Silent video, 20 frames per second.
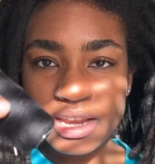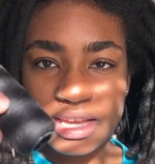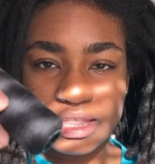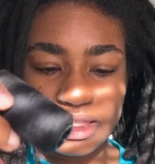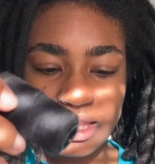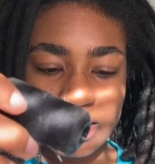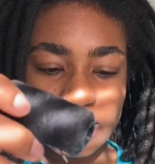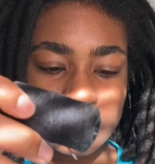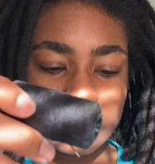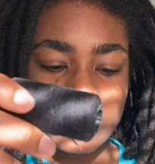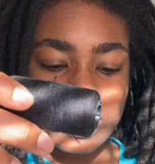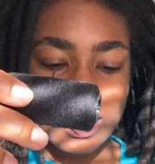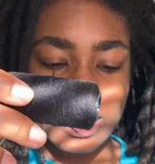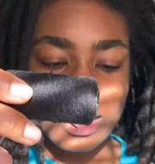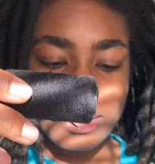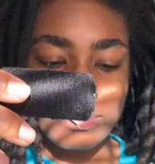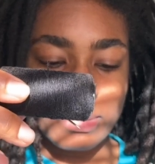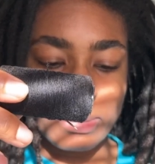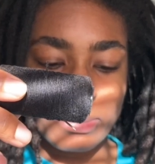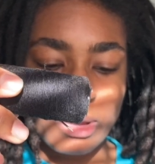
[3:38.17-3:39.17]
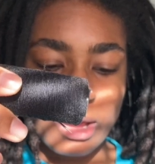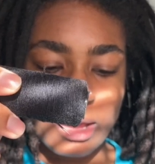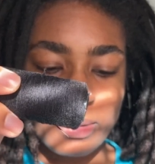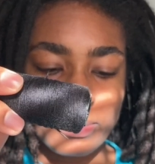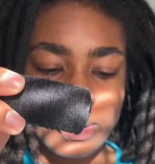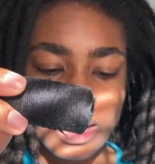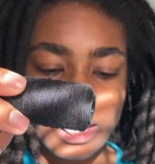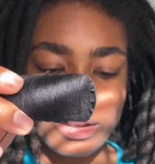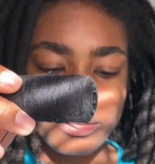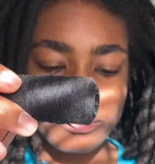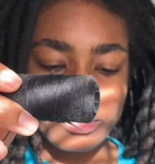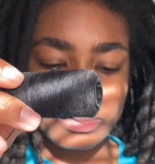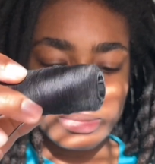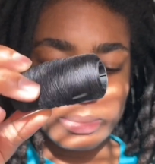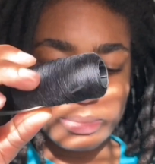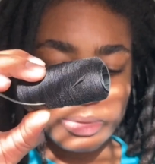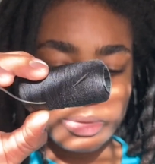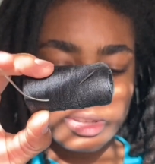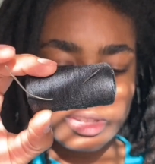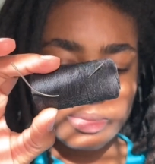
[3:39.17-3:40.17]
I think my mom got it from the
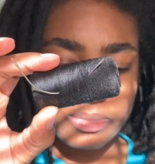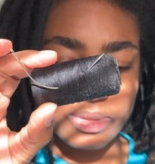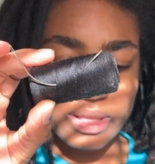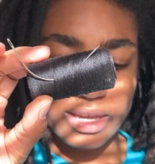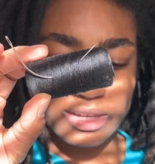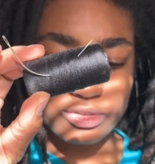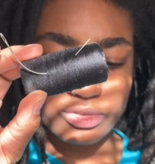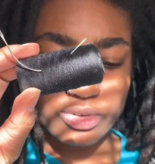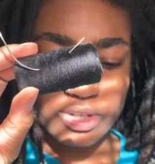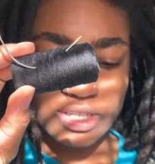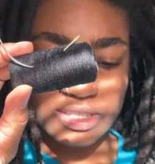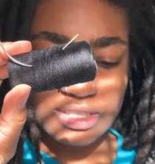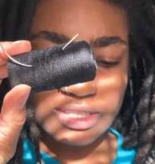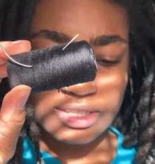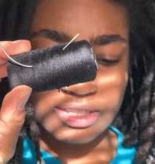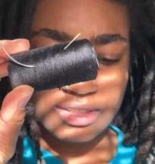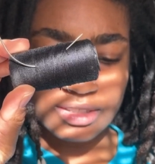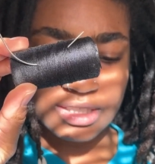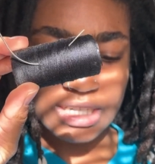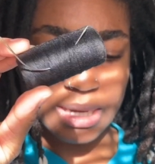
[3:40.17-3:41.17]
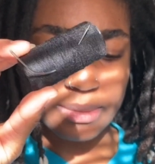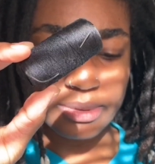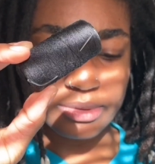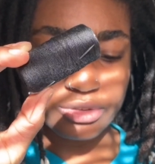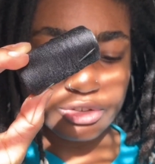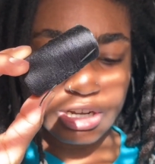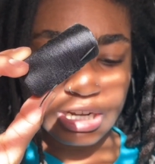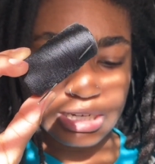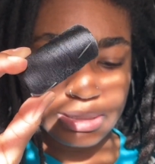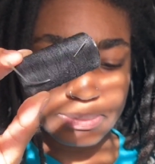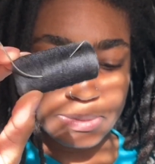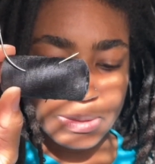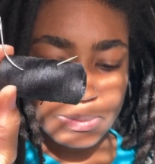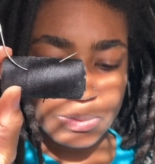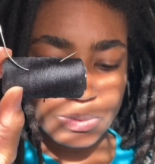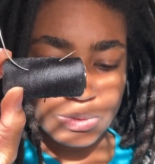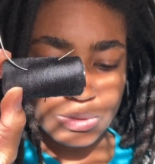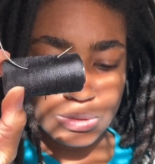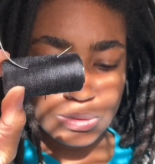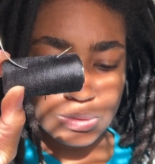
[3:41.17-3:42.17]
beauty supply store. This is a type of thread that
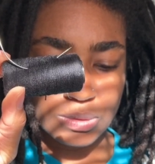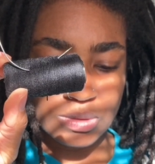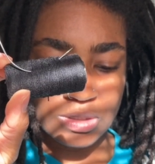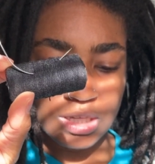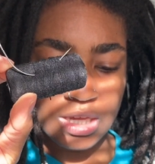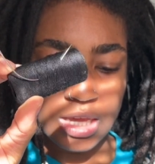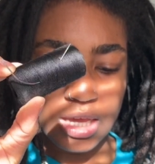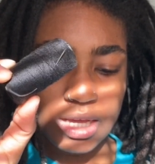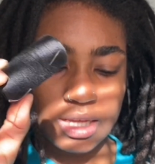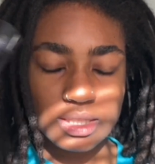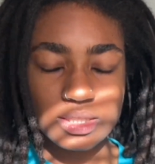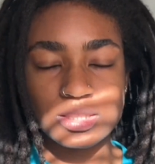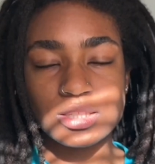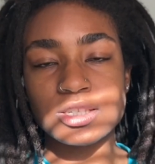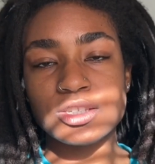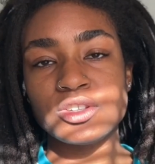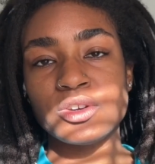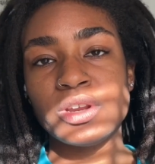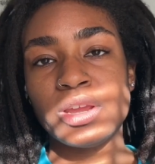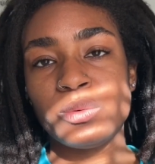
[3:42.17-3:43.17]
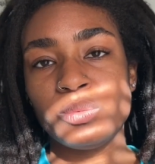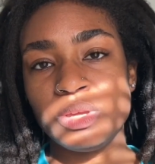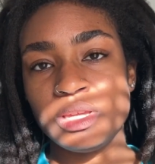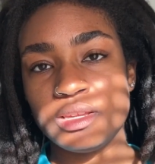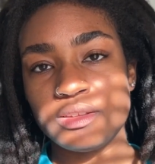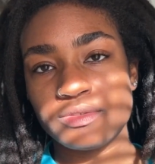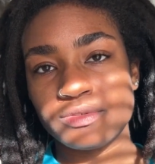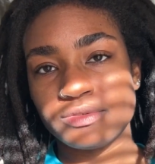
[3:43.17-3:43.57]
people use to sew they weave.